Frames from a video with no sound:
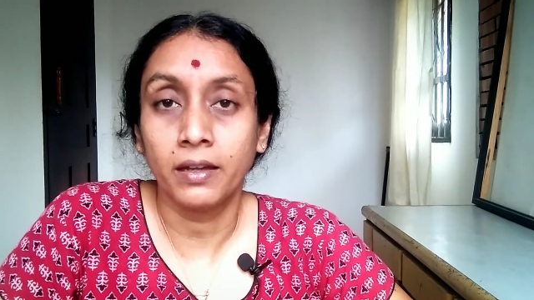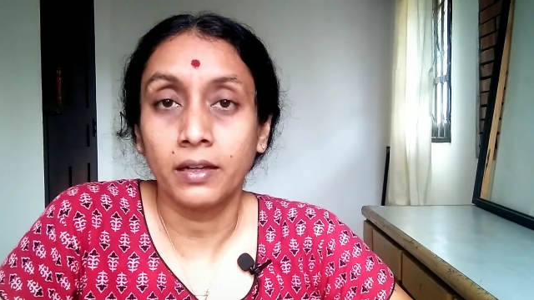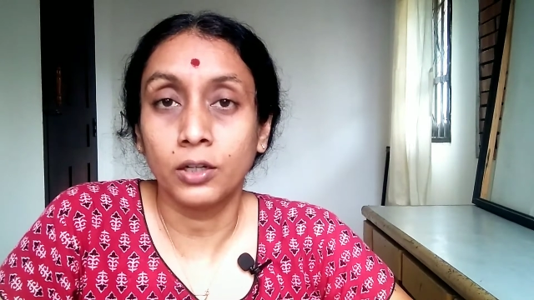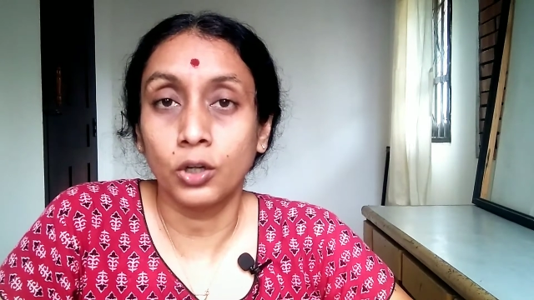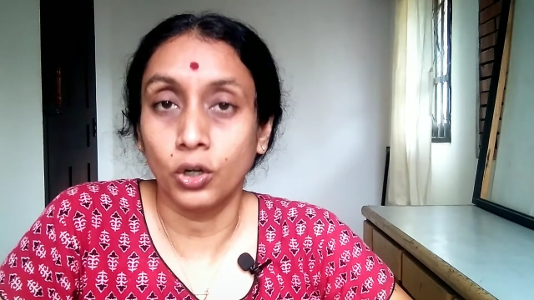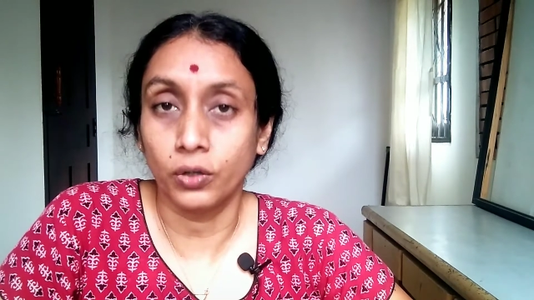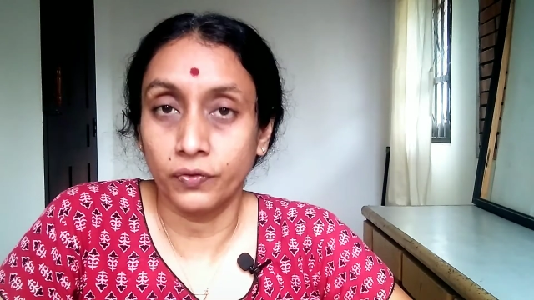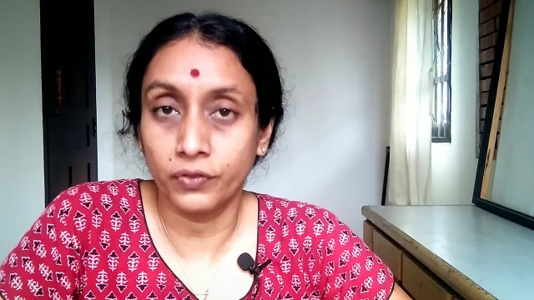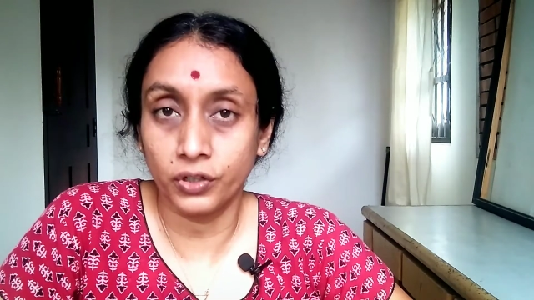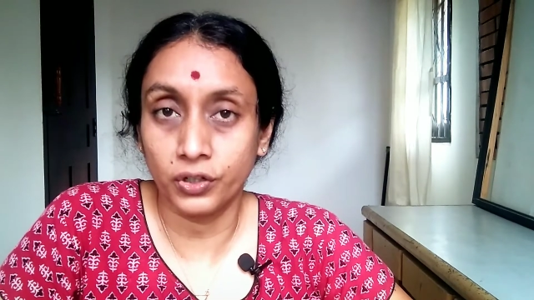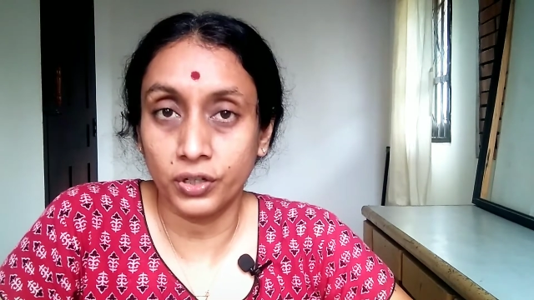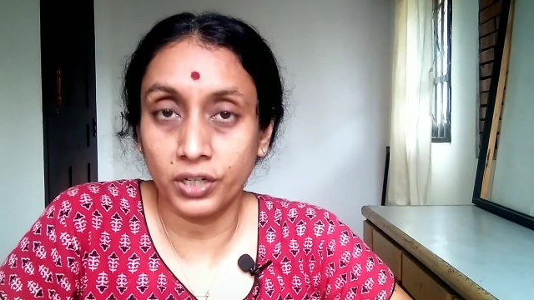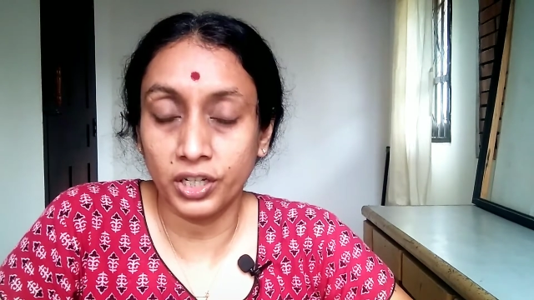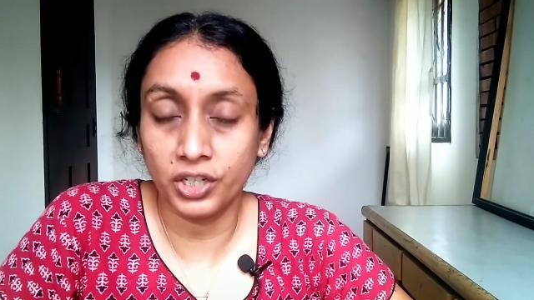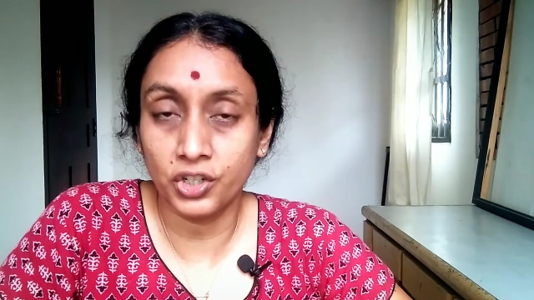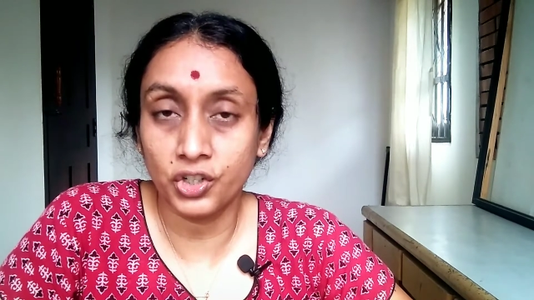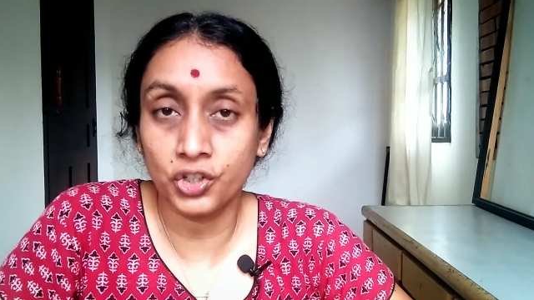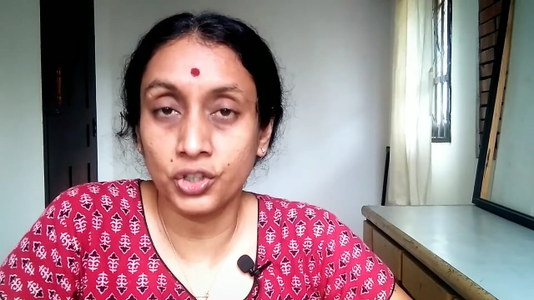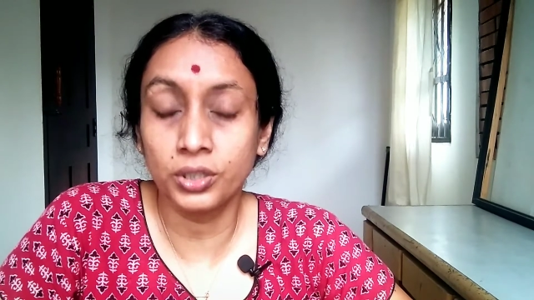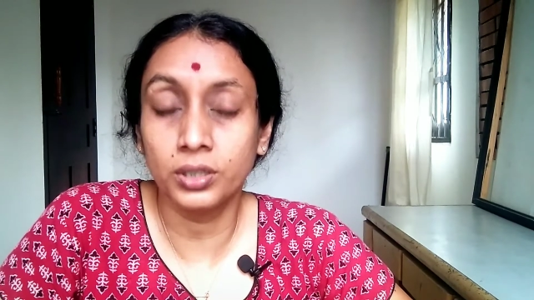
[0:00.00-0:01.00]

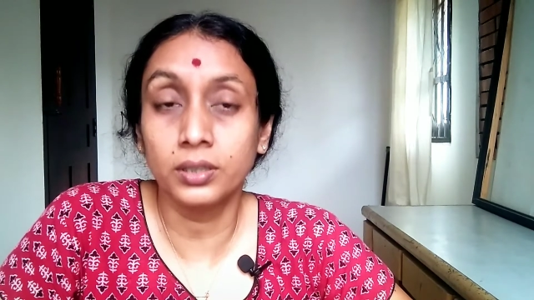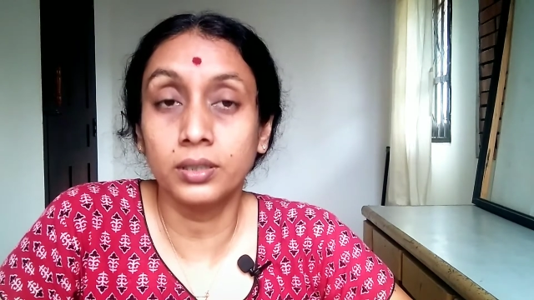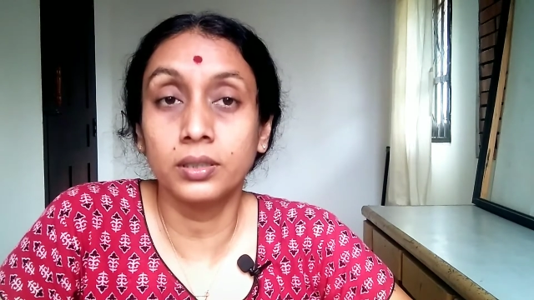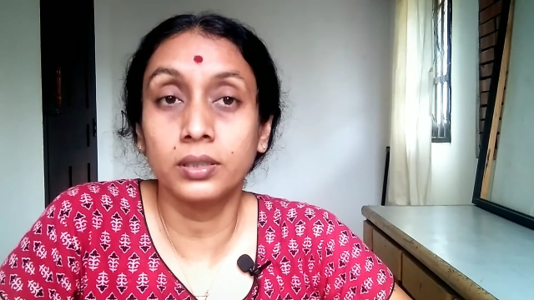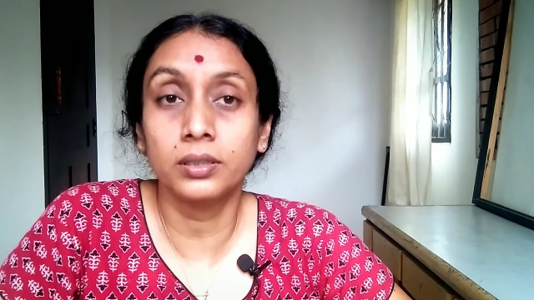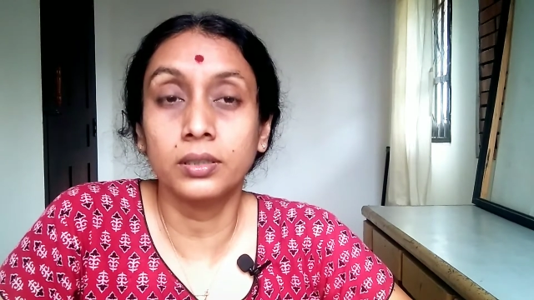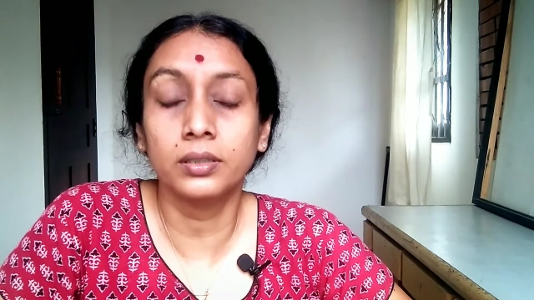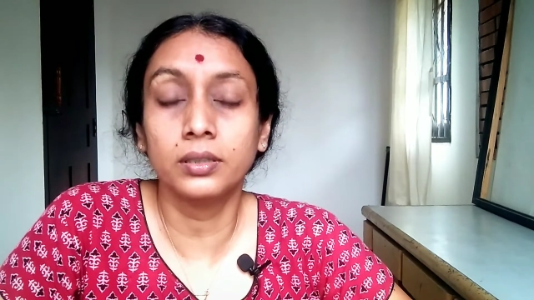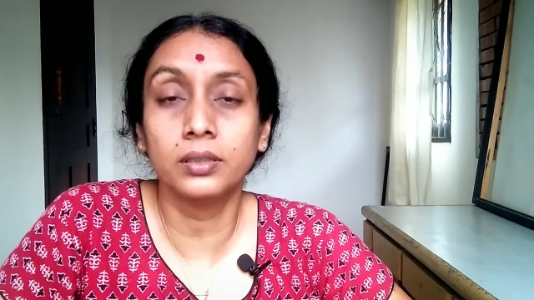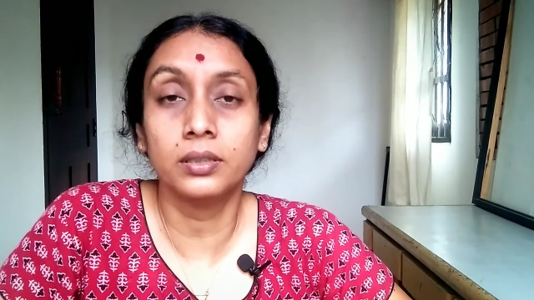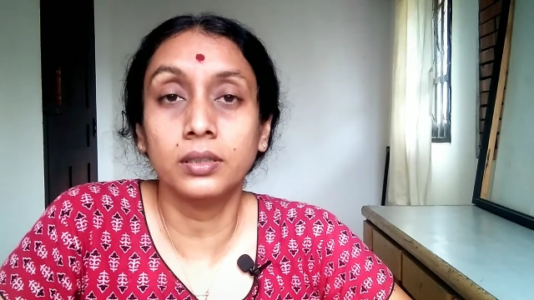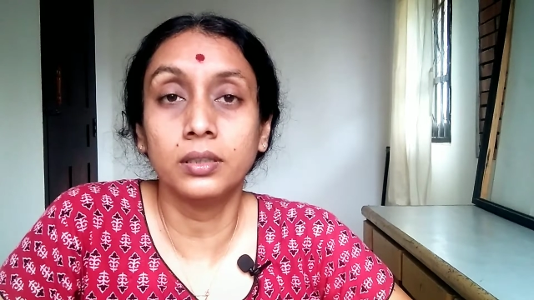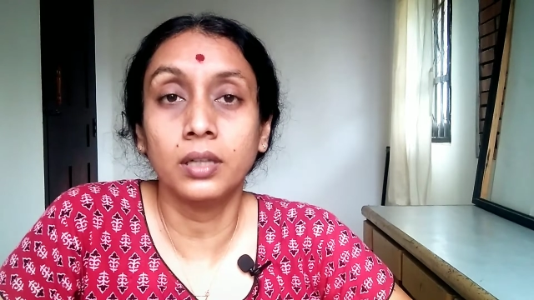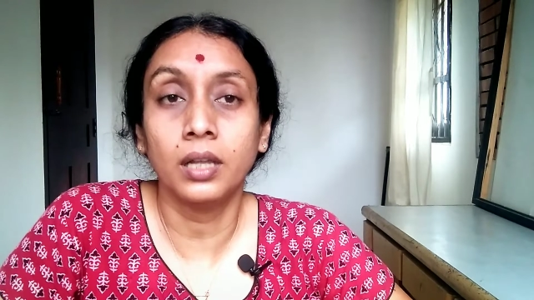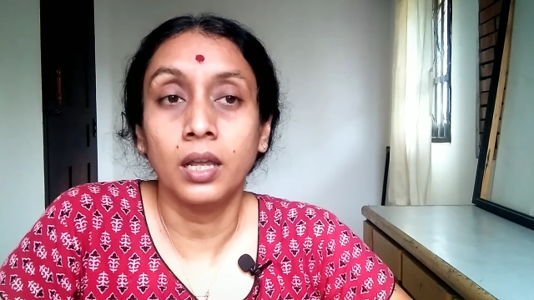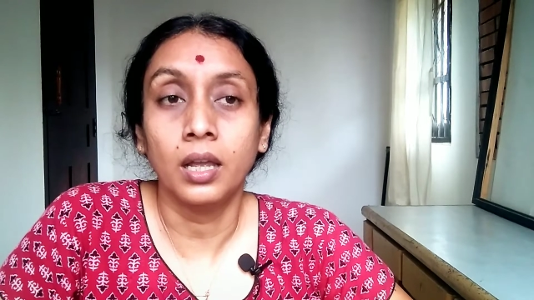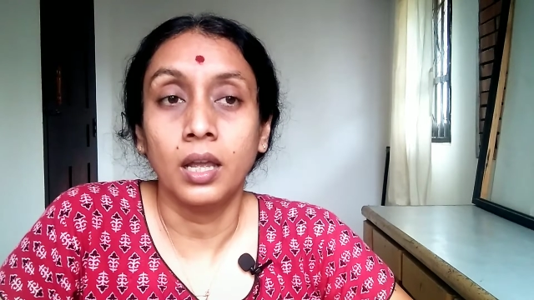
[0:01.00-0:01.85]
confrontational,